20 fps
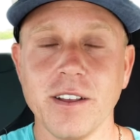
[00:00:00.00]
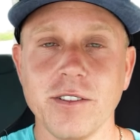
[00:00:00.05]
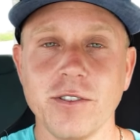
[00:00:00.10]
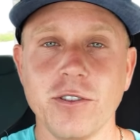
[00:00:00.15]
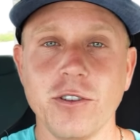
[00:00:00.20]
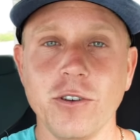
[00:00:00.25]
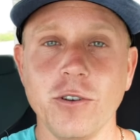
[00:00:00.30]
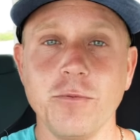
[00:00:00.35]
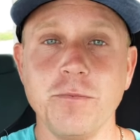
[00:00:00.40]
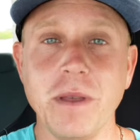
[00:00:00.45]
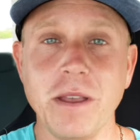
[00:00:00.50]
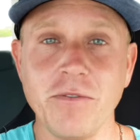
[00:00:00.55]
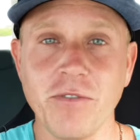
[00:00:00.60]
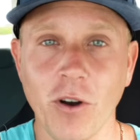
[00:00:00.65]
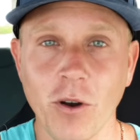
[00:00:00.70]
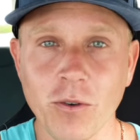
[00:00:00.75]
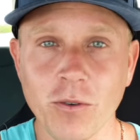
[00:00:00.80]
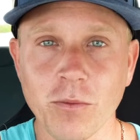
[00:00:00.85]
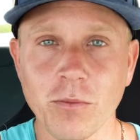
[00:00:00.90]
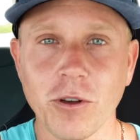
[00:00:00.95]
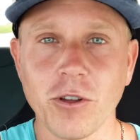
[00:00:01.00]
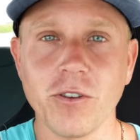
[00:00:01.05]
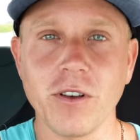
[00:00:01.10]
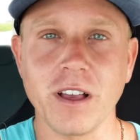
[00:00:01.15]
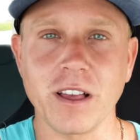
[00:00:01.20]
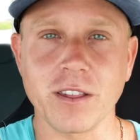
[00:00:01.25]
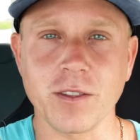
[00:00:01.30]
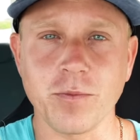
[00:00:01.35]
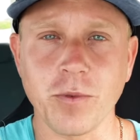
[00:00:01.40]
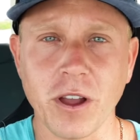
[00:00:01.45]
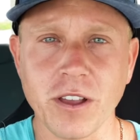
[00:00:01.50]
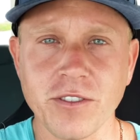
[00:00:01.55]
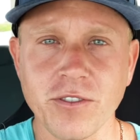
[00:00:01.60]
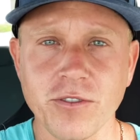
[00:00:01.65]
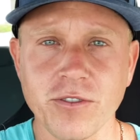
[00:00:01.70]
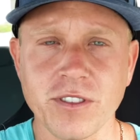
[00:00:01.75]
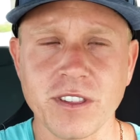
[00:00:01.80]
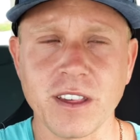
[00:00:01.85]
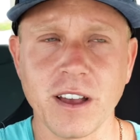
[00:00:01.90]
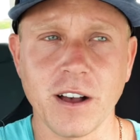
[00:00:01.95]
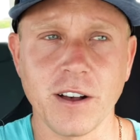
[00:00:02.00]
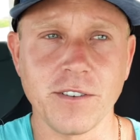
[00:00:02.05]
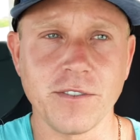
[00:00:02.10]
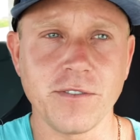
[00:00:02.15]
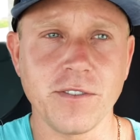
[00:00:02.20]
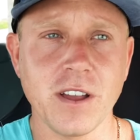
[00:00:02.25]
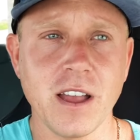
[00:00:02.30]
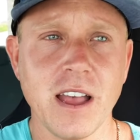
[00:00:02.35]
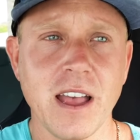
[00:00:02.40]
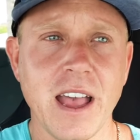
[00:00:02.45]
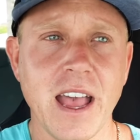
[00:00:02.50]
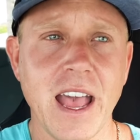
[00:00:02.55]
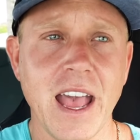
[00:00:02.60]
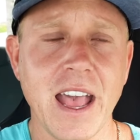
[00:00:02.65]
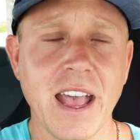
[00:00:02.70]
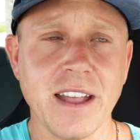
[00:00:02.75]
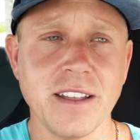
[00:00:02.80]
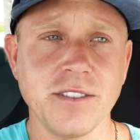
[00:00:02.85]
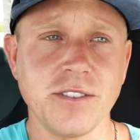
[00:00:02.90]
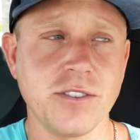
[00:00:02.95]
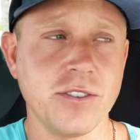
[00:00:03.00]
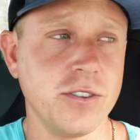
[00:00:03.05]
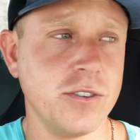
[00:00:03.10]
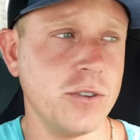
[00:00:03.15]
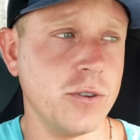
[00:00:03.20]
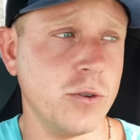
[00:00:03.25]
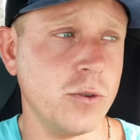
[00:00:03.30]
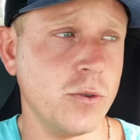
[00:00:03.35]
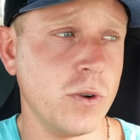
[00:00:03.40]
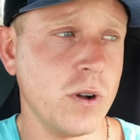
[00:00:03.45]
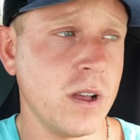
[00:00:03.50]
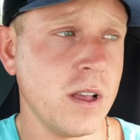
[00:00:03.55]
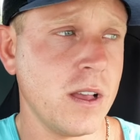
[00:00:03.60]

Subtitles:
to be vulnerable, express yourself, and to